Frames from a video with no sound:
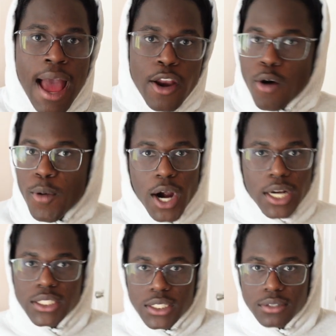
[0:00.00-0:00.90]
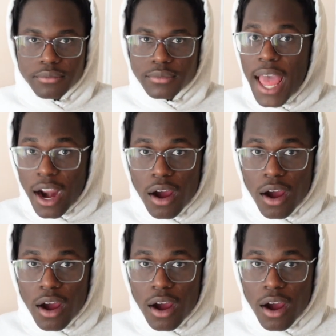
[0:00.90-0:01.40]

No bars at